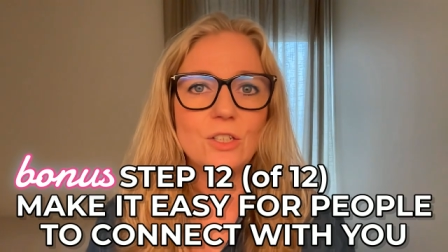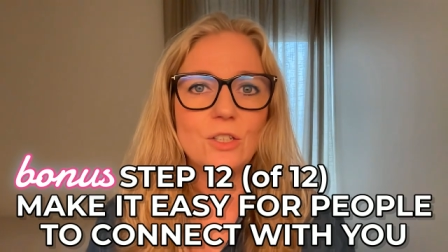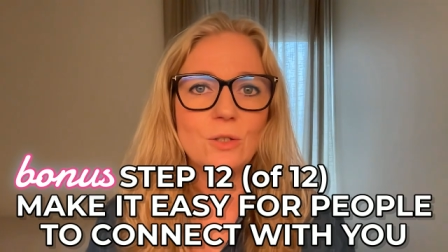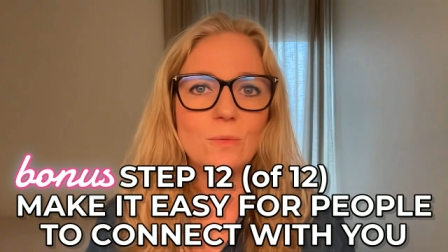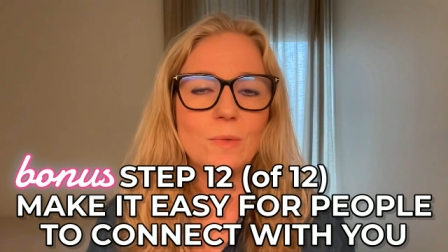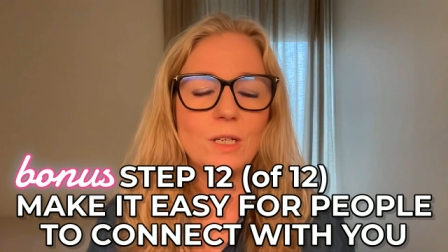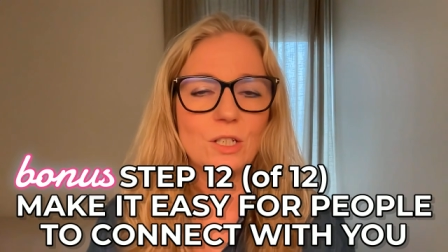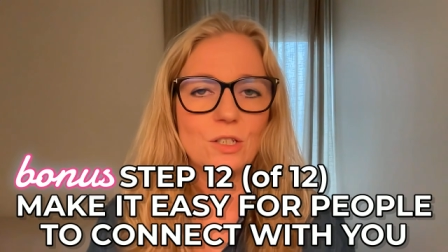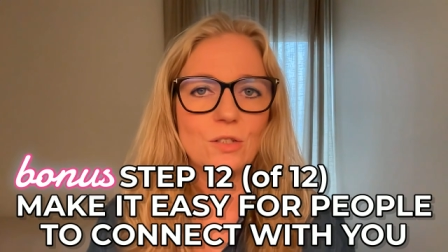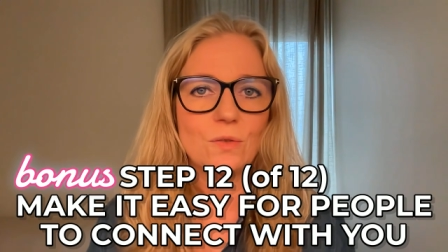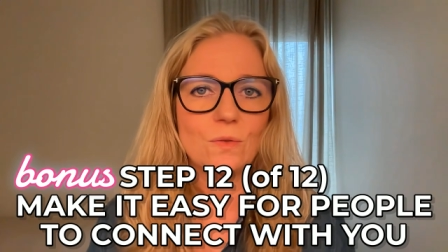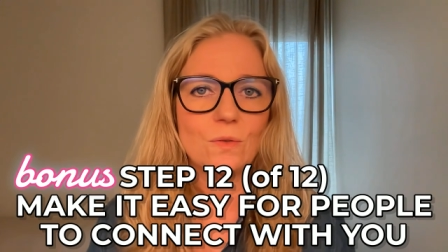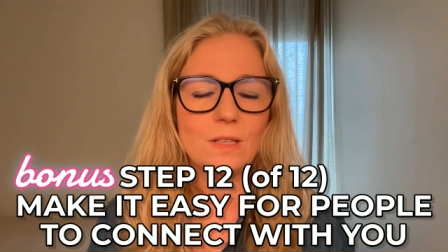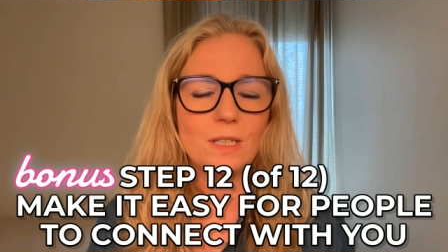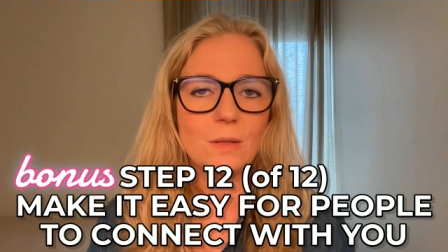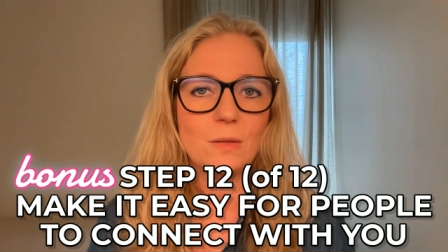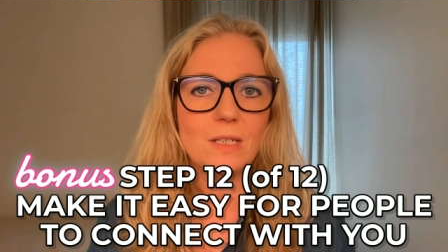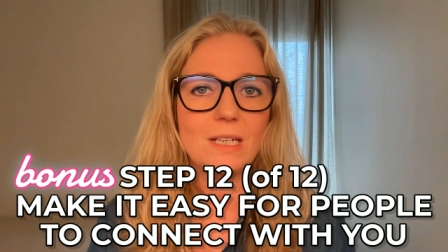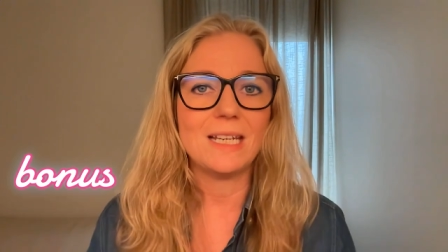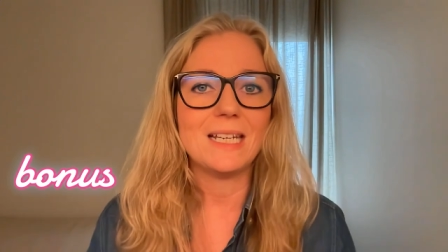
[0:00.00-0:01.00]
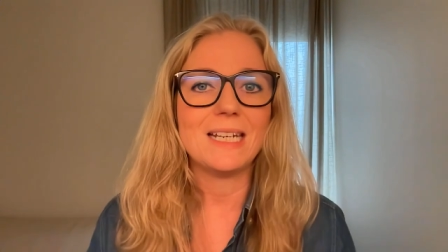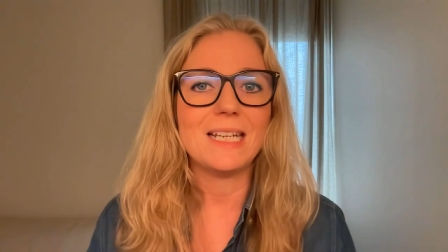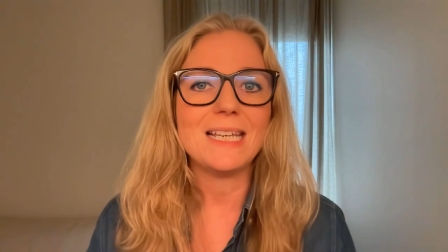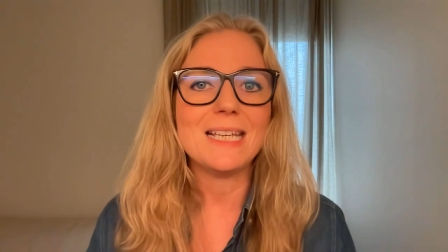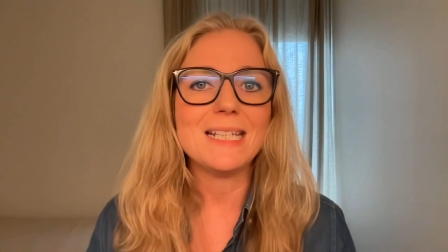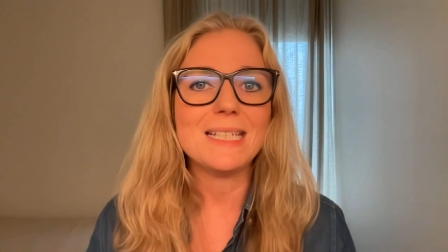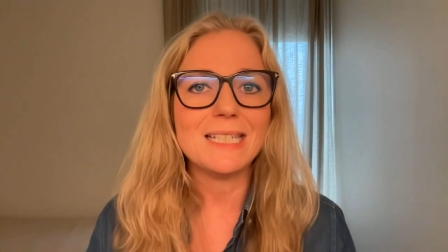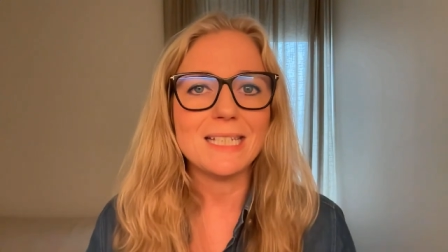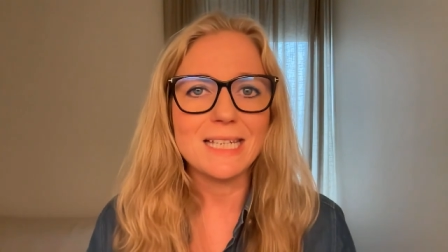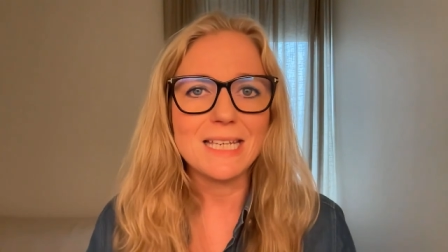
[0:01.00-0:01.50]
to make sure that it
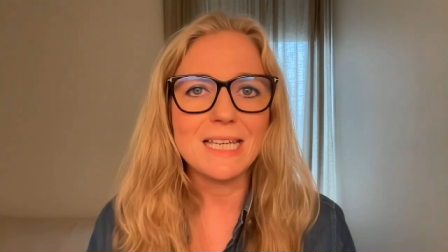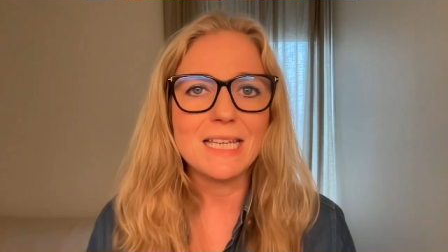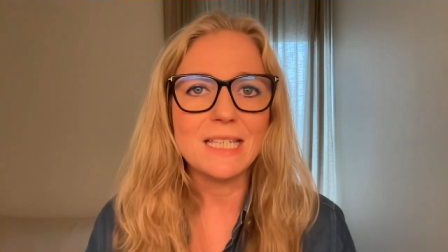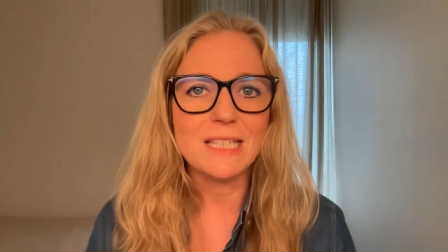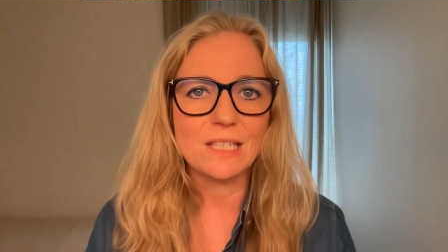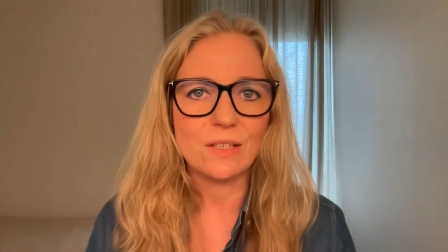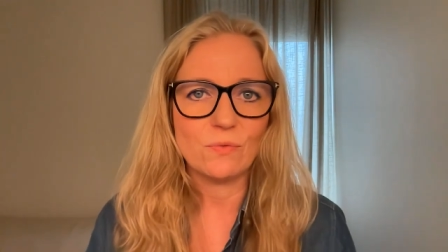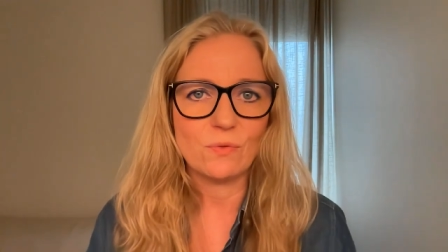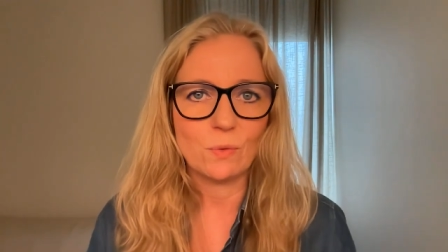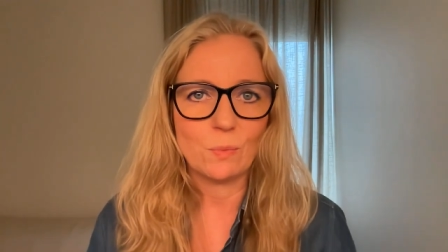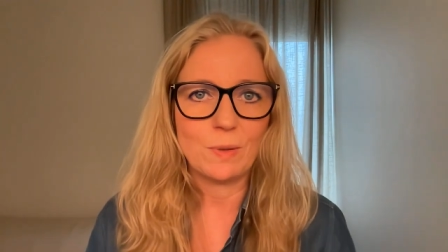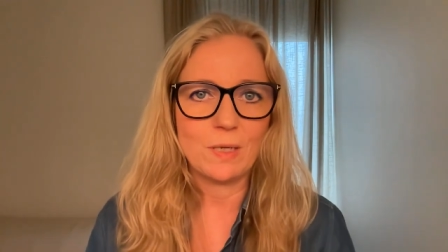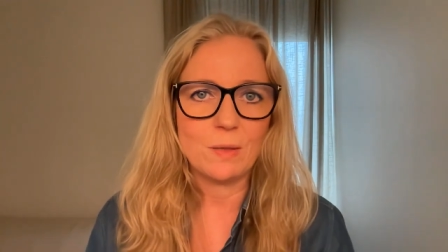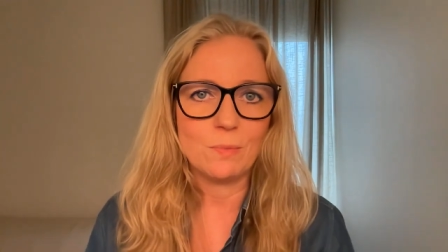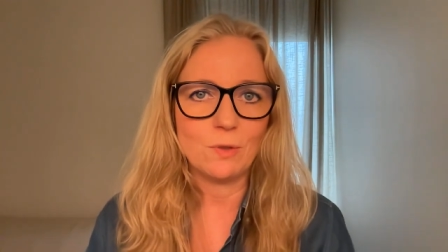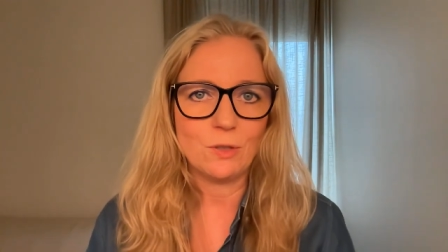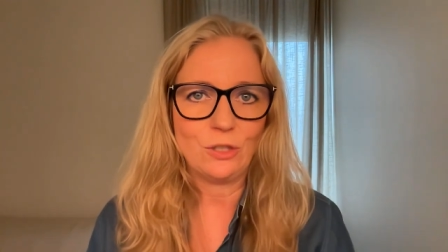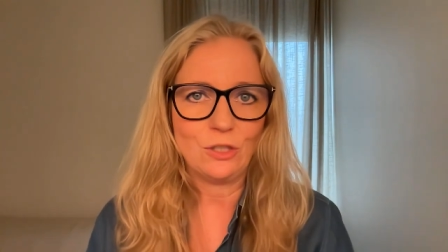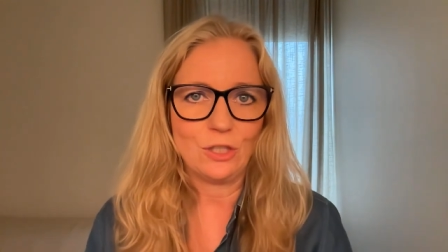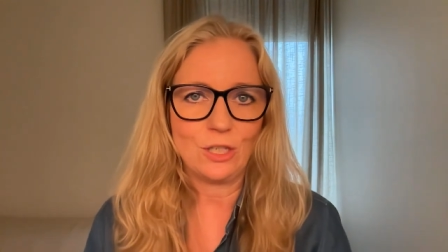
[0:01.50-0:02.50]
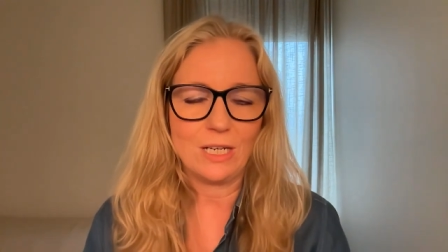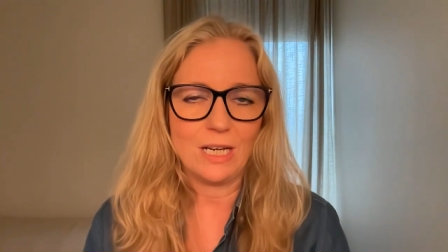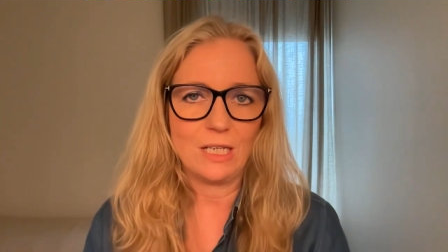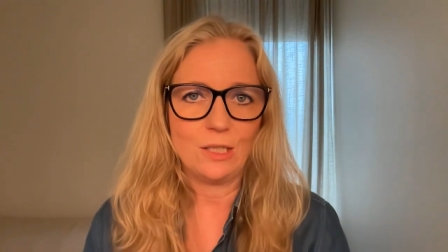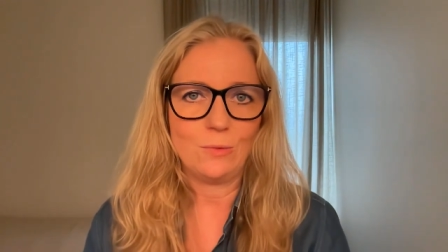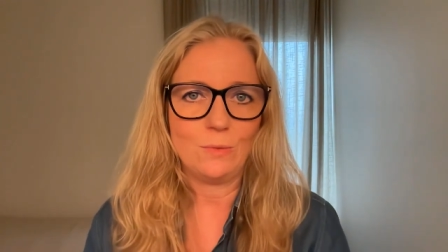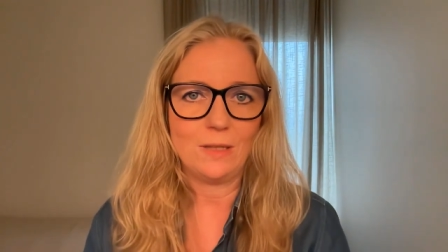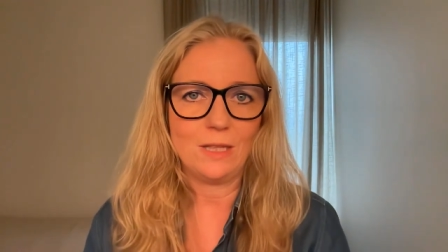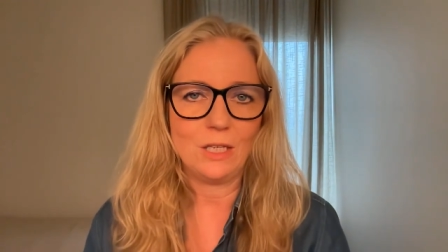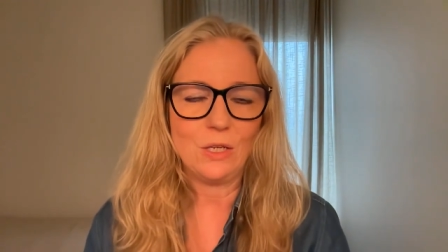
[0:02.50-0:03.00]
is easy for people to
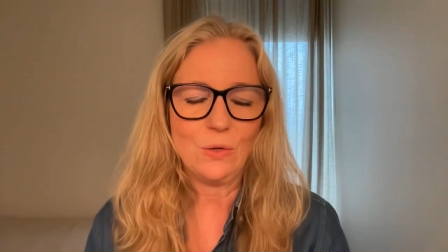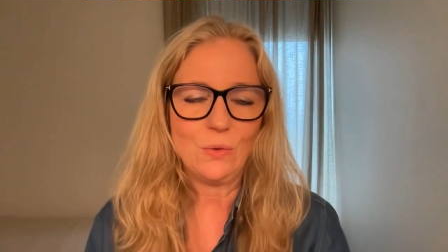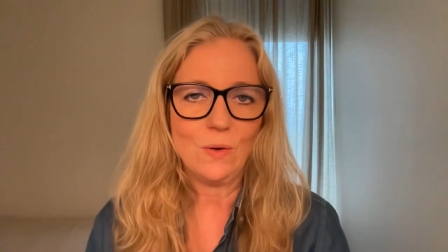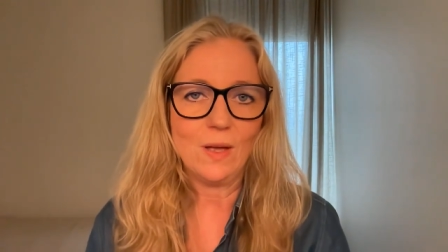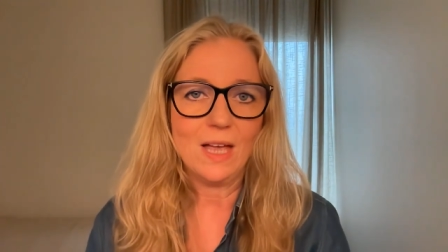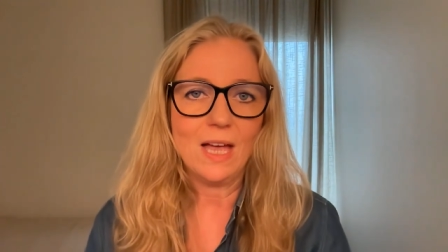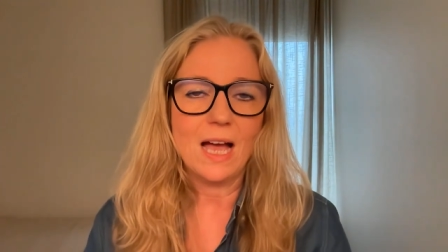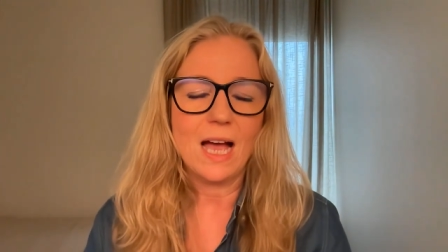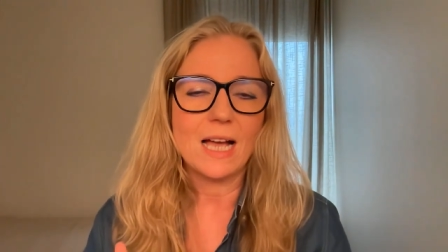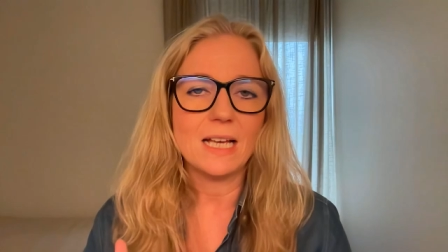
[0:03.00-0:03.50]
connect with you.